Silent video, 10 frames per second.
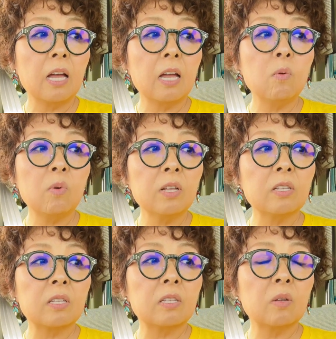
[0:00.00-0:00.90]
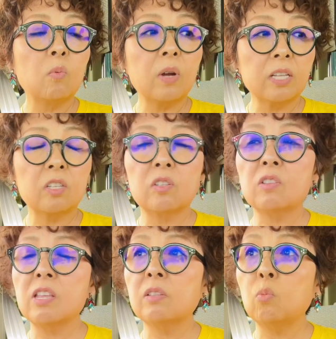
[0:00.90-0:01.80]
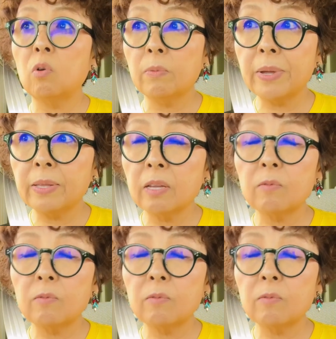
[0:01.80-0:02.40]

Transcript: I once watched this woman